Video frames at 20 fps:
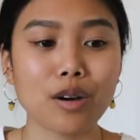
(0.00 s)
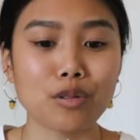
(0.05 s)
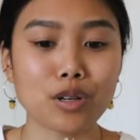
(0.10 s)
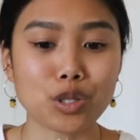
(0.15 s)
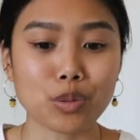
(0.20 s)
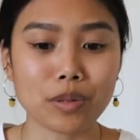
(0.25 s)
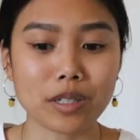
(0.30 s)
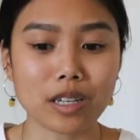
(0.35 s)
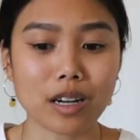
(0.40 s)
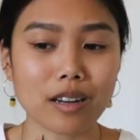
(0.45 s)

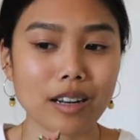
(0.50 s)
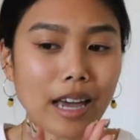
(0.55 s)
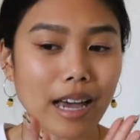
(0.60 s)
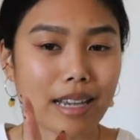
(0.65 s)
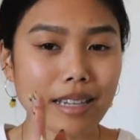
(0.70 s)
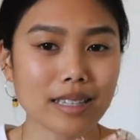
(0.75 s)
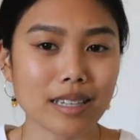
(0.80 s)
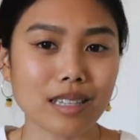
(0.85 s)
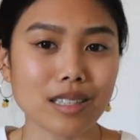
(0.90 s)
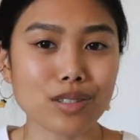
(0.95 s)
which was on
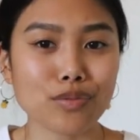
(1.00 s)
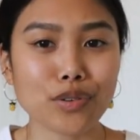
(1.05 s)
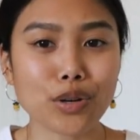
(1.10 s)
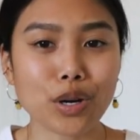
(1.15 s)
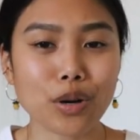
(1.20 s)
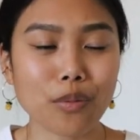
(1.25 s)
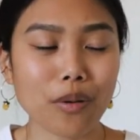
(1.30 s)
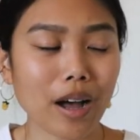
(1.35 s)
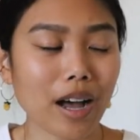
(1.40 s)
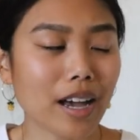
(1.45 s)
SSENSE
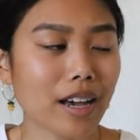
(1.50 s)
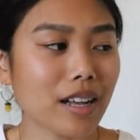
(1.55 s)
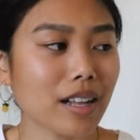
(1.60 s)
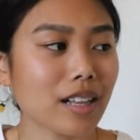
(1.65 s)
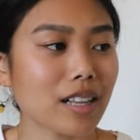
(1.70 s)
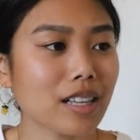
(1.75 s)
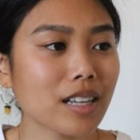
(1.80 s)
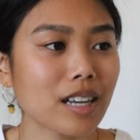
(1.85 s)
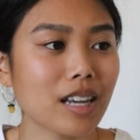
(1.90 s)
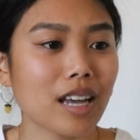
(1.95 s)
for a
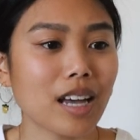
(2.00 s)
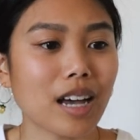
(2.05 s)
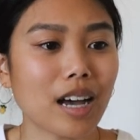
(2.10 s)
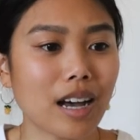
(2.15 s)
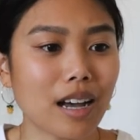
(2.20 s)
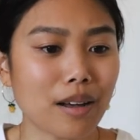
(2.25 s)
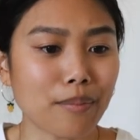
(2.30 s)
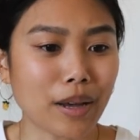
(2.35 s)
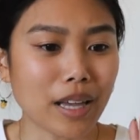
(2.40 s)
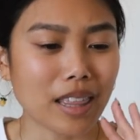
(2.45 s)
while,
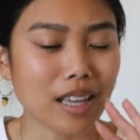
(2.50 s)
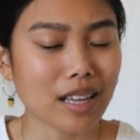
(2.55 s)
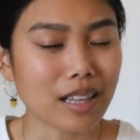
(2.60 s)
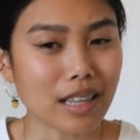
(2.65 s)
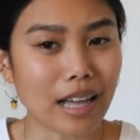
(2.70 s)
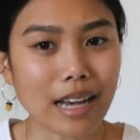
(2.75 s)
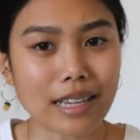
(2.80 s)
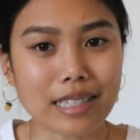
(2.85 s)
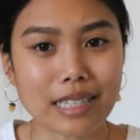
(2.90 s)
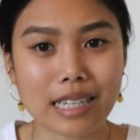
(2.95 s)
um, I think
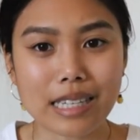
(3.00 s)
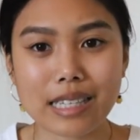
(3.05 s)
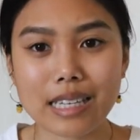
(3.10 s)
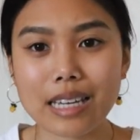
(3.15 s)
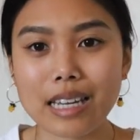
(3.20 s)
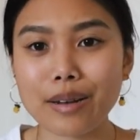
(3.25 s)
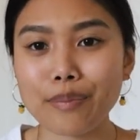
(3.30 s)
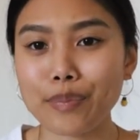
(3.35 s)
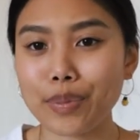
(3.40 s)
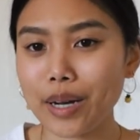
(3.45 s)
last
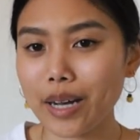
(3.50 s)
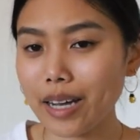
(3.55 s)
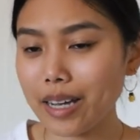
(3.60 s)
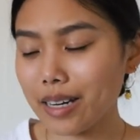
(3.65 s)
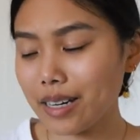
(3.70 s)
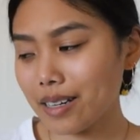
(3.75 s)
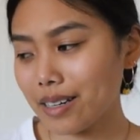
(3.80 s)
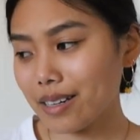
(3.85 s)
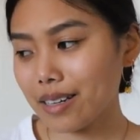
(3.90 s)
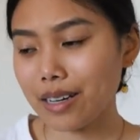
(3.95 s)
season,
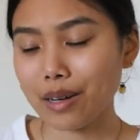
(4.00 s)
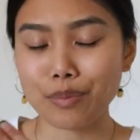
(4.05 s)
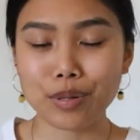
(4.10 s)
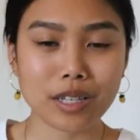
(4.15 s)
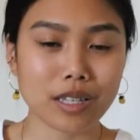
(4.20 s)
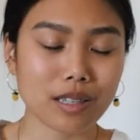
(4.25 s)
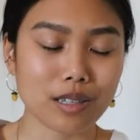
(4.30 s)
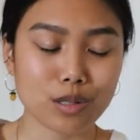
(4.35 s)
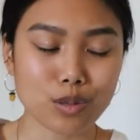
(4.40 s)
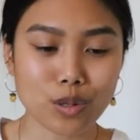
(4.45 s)
but
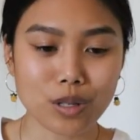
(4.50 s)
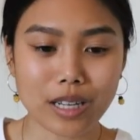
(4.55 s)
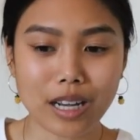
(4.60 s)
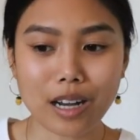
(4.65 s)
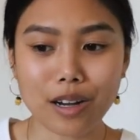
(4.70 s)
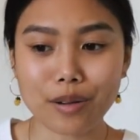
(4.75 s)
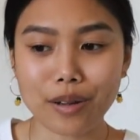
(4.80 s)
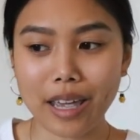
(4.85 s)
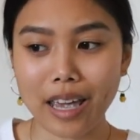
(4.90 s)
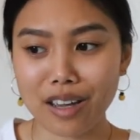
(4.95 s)
completely sold
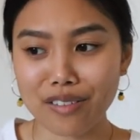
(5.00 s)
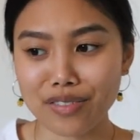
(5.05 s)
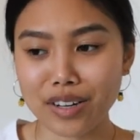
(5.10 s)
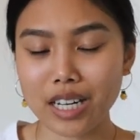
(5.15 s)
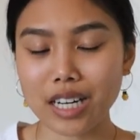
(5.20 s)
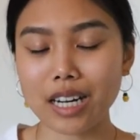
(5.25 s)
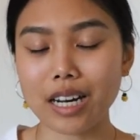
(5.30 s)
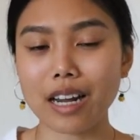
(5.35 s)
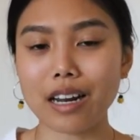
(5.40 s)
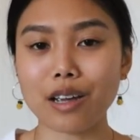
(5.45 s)
out, can't
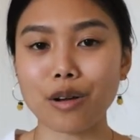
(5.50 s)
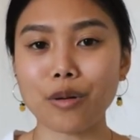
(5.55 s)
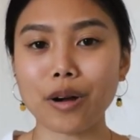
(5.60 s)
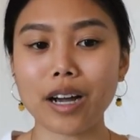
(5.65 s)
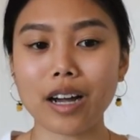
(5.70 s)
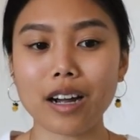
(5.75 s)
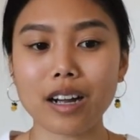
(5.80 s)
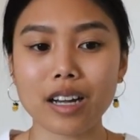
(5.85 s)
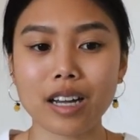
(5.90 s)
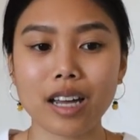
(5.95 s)
find it
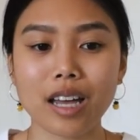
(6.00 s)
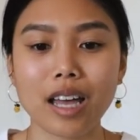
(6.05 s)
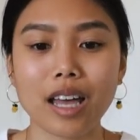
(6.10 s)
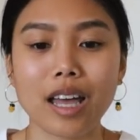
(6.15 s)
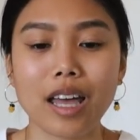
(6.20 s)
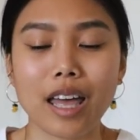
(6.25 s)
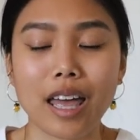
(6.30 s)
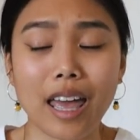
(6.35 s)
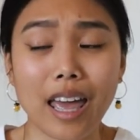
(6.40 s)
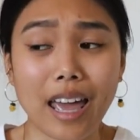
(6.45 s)
anywhere.
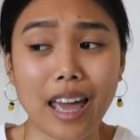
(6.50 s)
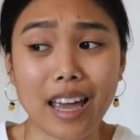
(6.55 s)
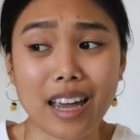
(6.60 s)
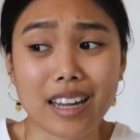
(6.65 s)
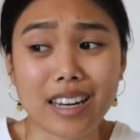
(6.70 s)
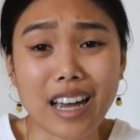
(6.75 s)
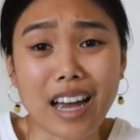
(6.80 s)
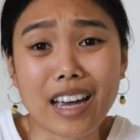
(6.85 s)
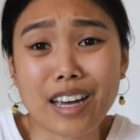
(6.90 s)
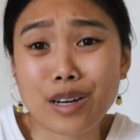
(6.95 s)

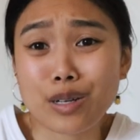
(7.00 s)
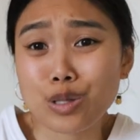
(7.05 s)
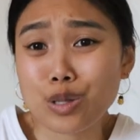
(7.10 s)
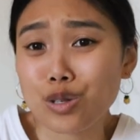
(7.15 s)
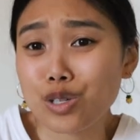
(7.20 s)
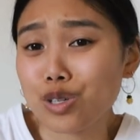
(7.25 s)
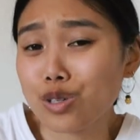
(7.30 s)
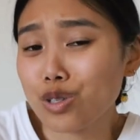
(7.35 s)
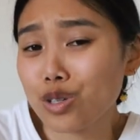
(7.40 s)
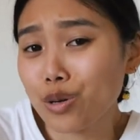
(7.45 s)
And I
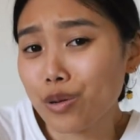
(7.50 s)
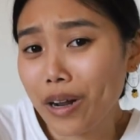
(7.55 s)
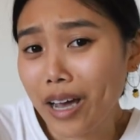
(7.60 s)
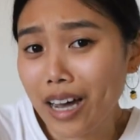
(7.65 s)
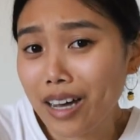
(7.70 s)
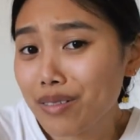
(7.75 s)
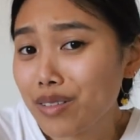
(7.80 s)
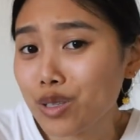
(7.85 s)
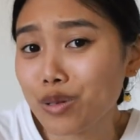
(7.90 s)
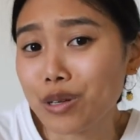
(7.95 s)
also just don't
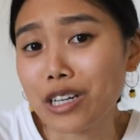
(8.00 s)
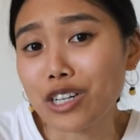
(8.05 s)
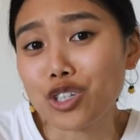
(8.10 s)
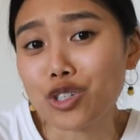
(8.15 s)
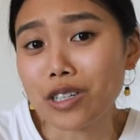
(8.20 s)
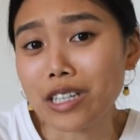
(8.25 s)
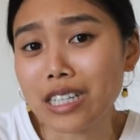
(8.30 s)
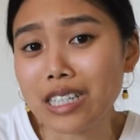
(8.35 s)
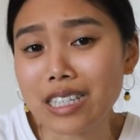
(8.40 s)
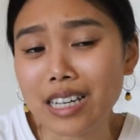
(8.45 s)
have
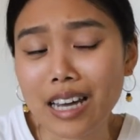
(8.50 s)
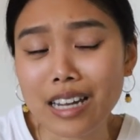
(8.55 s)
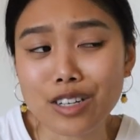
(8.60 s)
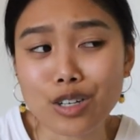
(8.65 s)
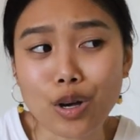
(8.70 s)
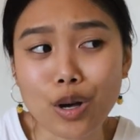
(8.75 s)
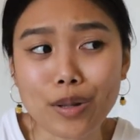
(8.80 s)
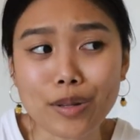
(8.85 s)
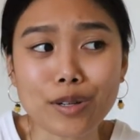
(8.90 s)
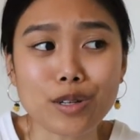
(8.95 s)

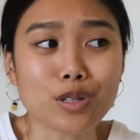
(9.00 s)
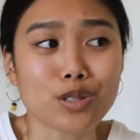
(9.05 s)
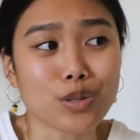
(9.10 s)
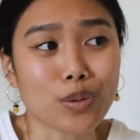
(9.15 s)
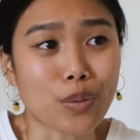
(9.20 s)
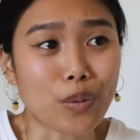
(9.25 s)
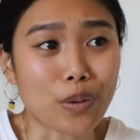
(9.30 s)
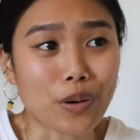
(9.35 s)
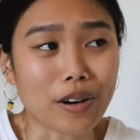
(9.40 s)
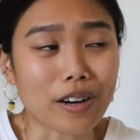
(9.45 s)
$310
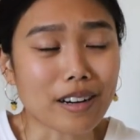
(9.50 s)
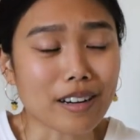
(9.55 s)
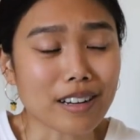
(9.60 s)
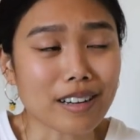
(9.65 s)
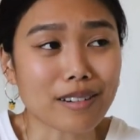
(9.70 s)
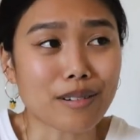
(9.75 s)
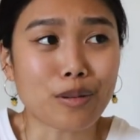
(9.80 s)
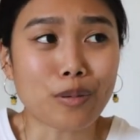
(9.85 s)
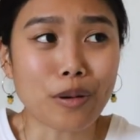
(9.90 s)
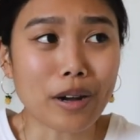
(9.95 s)

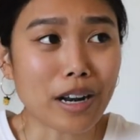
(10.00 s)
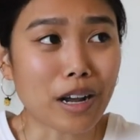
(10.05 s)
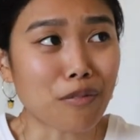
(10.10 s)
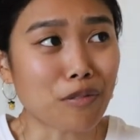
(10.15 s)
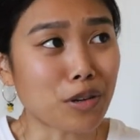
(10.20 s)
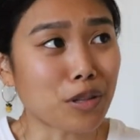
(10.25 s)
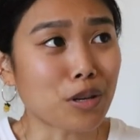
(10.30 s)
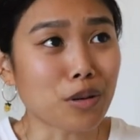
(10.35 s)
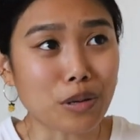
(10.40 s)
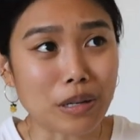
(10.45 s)
or
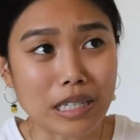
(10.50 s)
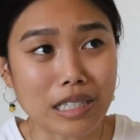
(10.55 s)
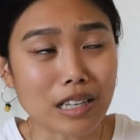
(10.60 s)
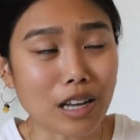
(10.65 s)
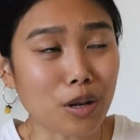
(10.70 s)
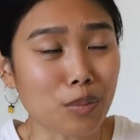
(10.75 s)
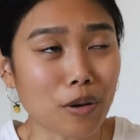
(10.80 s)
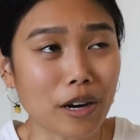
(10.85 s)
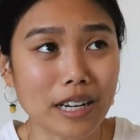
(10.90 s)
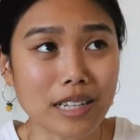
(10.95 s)
whatever the
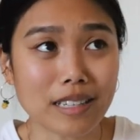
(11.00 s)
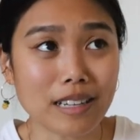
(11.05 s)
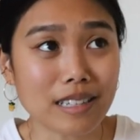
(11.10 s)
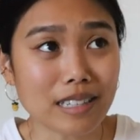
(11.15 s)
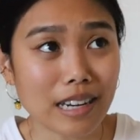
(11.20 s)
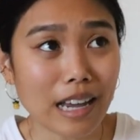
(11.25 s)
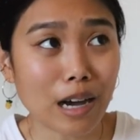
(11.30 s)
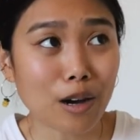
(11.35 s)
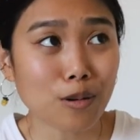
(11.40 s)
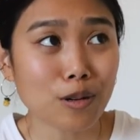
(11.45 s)
resale price
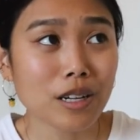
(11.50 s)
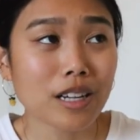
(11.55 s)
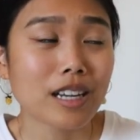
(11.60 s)
is now.